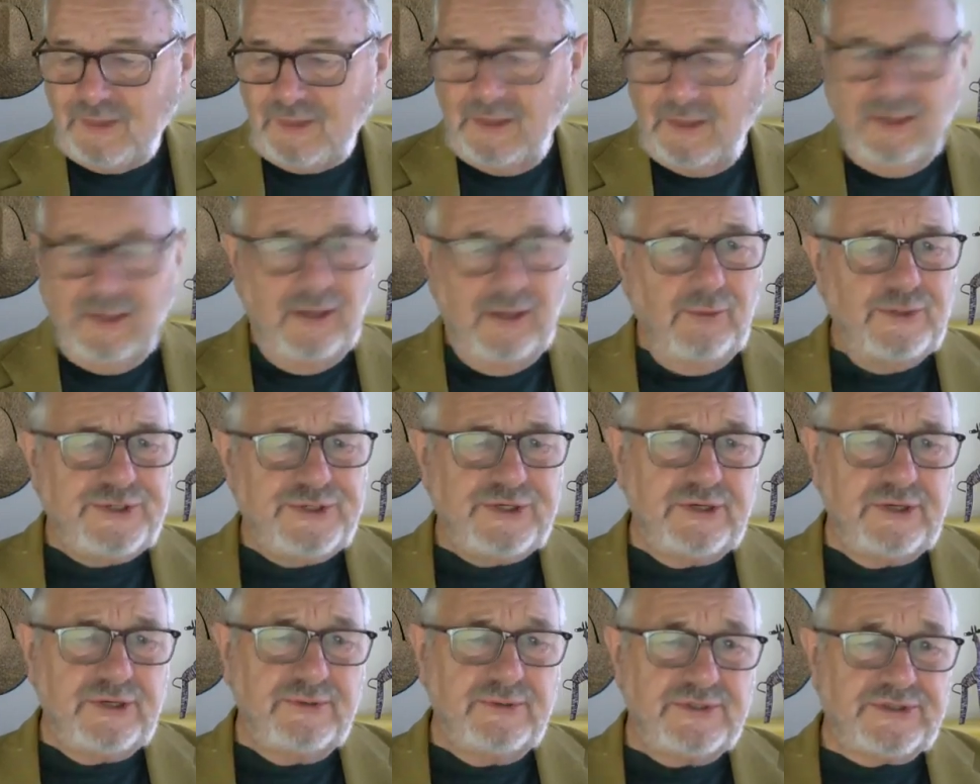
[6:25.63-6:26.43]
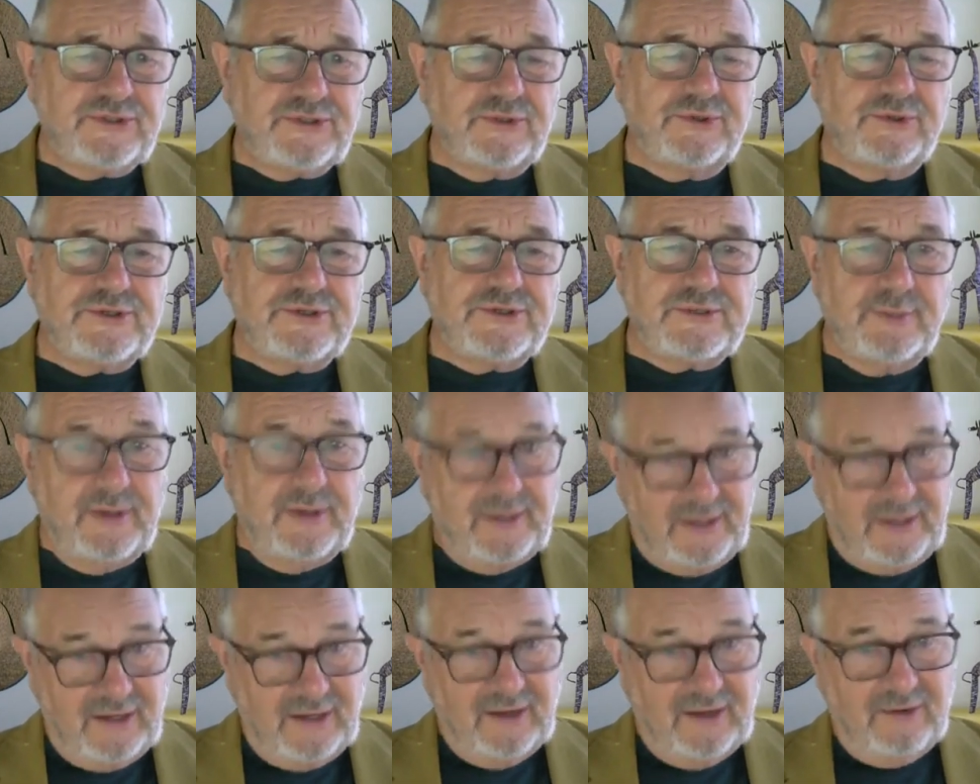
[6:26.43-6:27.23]
and I was sharing stories
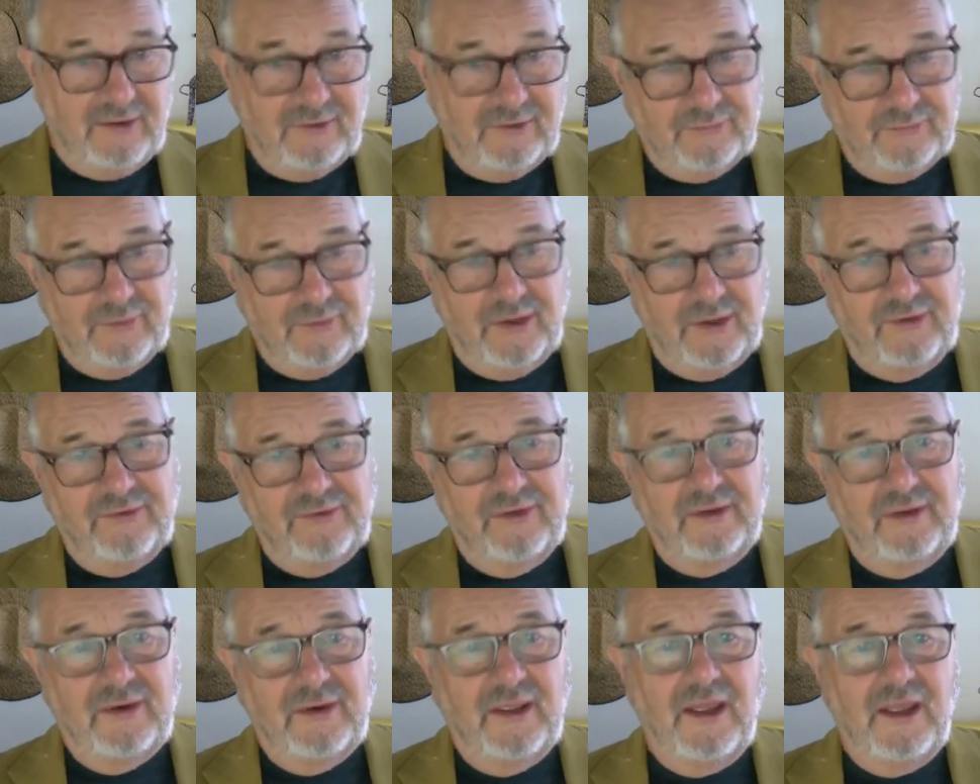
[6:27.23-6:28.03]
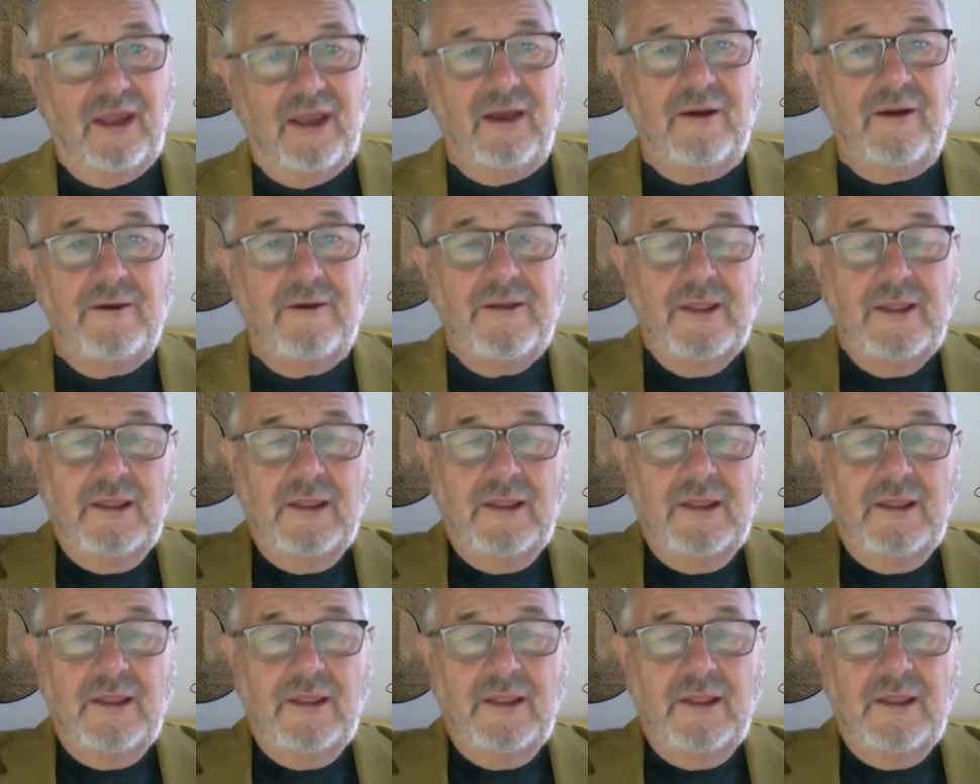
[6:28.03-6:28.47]
about how I was writing and how